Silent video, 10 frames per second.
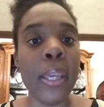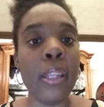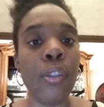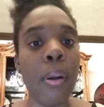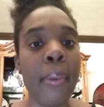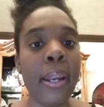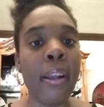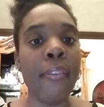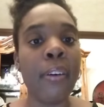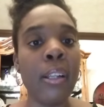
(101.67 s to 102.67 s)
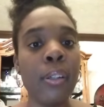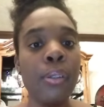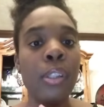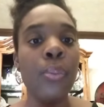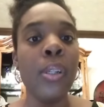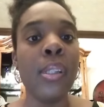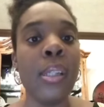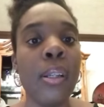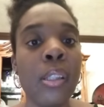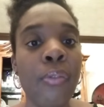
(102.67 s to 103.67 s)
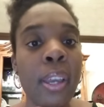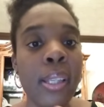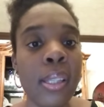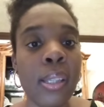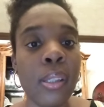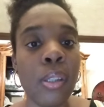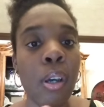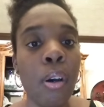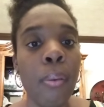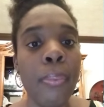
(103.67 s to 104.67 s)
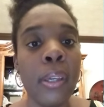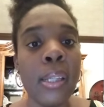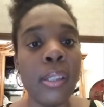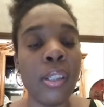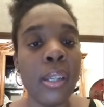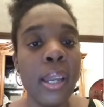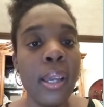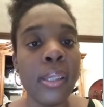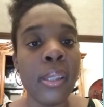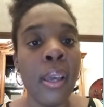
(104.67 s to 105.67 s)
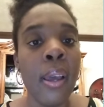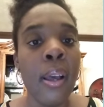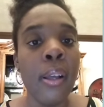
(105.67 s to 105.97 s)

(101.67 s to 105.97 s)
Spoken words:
and the doormat hair follicles is when it's in those phases. So because of genetics,